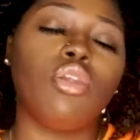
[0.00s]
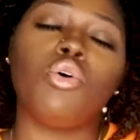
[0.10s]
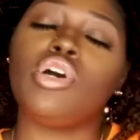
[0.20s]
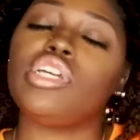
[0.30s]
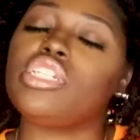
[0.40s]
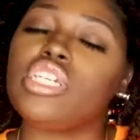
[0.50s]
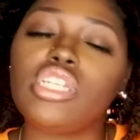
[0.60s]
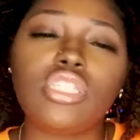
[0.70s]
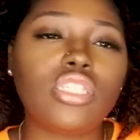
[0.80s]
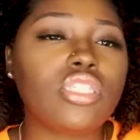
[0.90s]
Lord
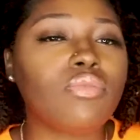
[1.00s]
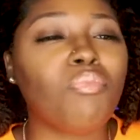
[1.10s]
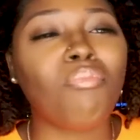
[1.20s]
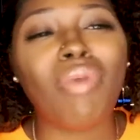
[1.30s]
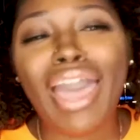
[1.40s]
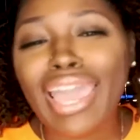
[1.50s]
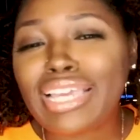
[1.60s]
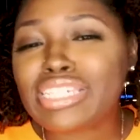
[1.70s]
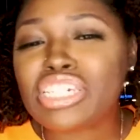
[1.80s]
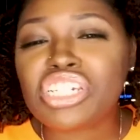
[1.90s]
Jesus,
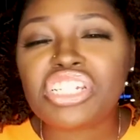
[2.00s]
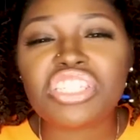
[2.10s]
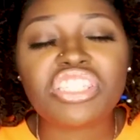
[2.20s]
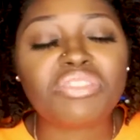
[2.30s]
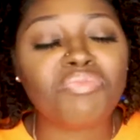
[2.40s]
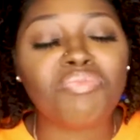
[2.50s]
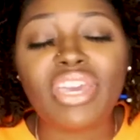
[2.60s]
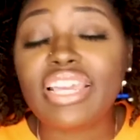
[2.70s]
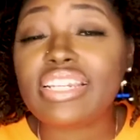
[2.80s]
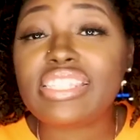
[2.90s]
Mike just
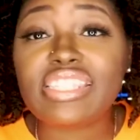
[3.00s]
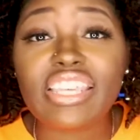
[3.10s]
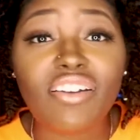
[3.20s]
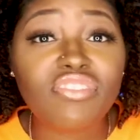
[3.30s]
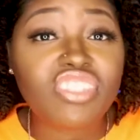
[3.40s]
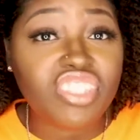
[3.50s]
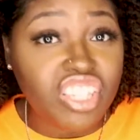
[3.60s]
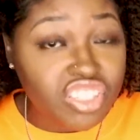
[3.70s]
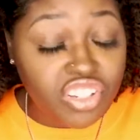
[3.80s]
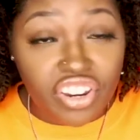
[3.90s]
being a
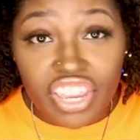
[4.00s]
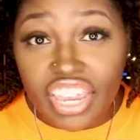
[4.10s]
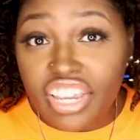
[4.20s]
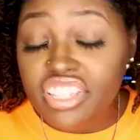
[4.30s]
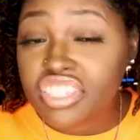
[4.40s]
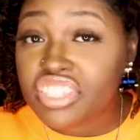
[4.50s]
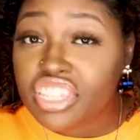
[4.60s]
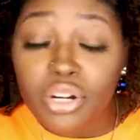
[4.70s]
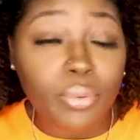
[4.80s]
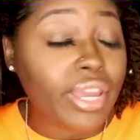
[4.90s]
self-centered,
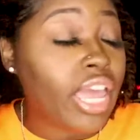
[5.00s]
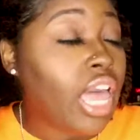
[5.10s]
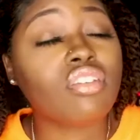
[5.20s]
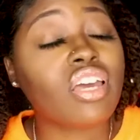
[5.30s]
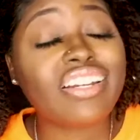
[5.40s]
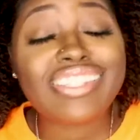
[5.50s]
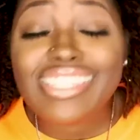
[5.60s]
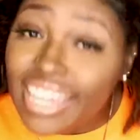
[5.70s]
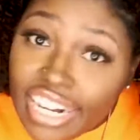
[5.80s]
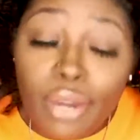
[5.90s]
inconsiderate,
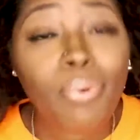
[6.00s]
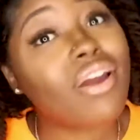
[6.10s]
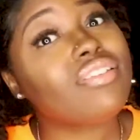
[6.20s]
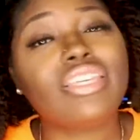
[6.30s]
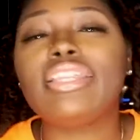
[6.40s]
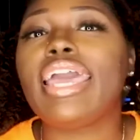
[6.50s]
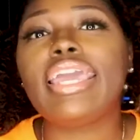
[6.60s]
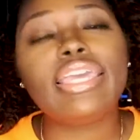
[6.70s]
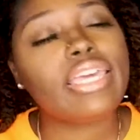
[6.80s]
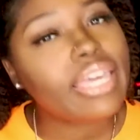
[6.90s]
conceited person
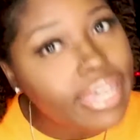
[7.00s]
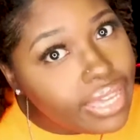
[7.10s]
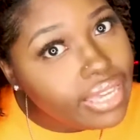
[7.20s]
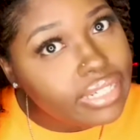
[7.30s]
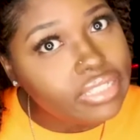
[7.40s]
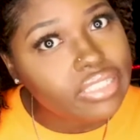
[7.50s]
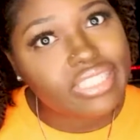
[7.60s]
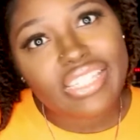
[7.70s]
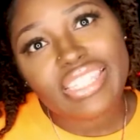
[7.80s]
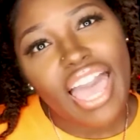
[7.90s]
that he is,
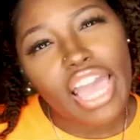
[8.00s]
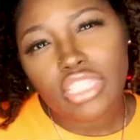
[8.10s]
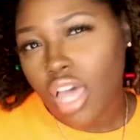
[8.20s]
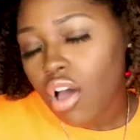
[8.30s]
decides,